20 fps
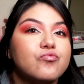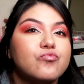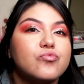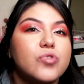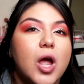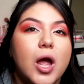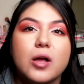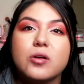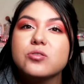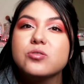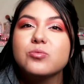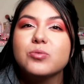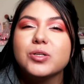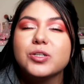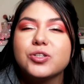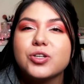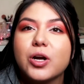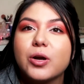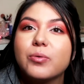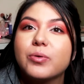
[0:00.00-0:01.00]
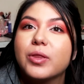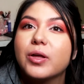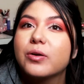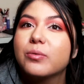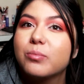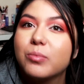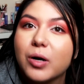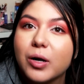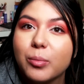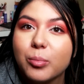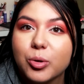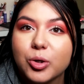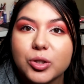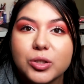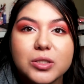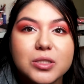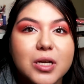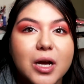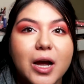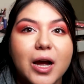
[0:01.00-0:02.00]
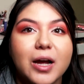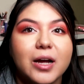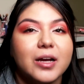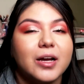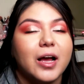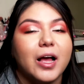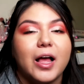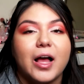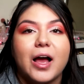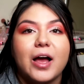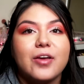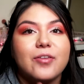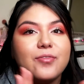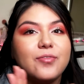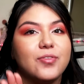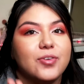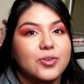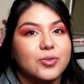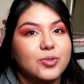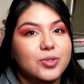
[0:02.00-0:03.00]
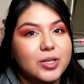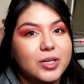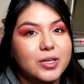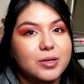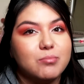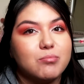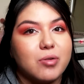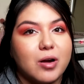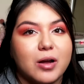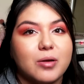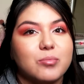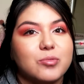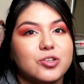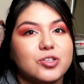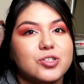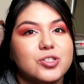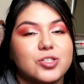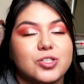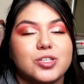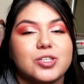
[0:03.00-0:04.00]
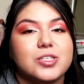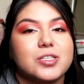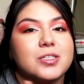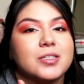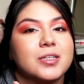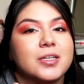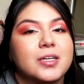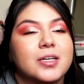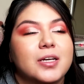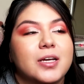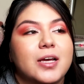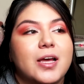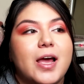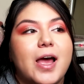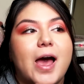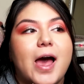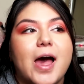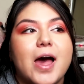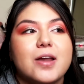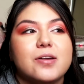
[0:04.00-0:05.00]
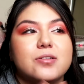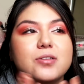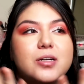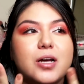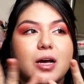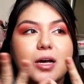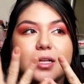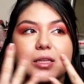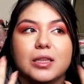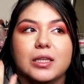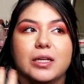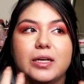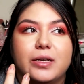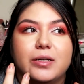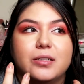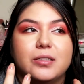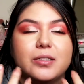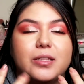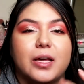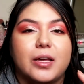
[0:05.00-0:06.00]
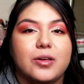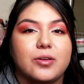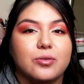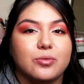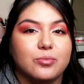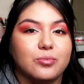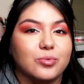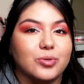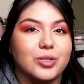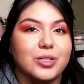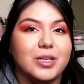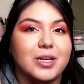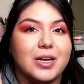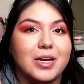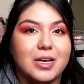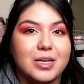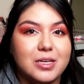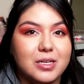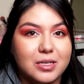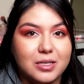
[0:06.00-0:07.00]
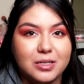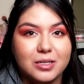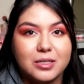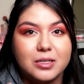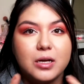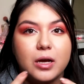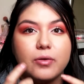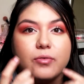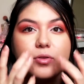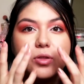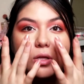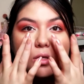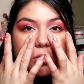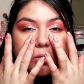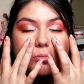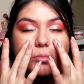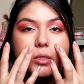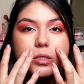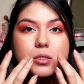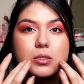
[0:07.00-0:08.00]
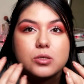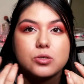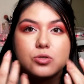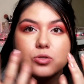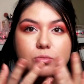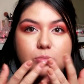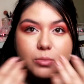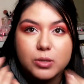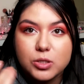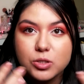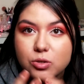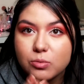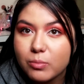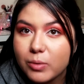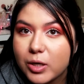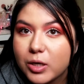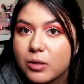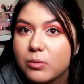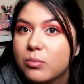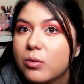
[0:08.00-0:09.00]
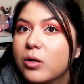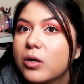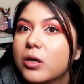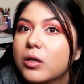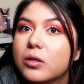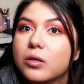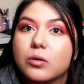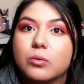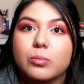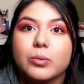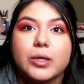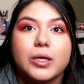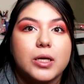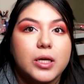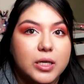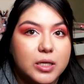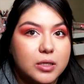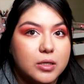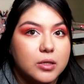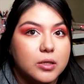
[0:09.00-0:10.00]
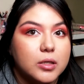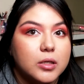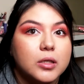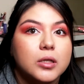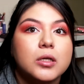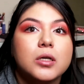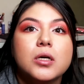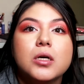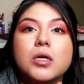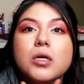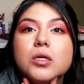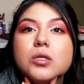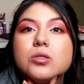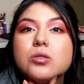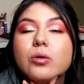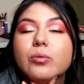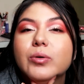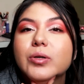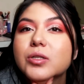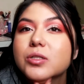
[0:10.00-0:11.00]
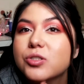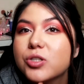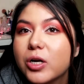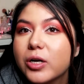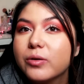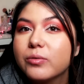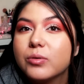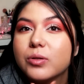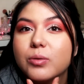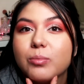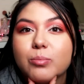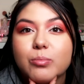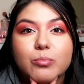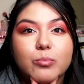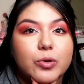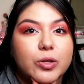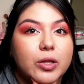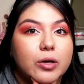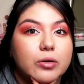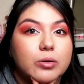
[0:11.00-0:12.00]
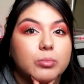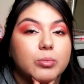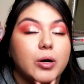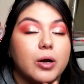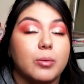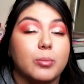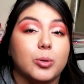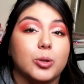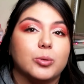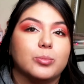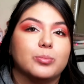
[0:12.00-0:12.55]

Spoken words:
I also want to try without a primer, because I feel like primers just add on a layer that you don't really need. I feel like sometimes it just makes your makeup look a little bit cakier. So I want to try without a primer.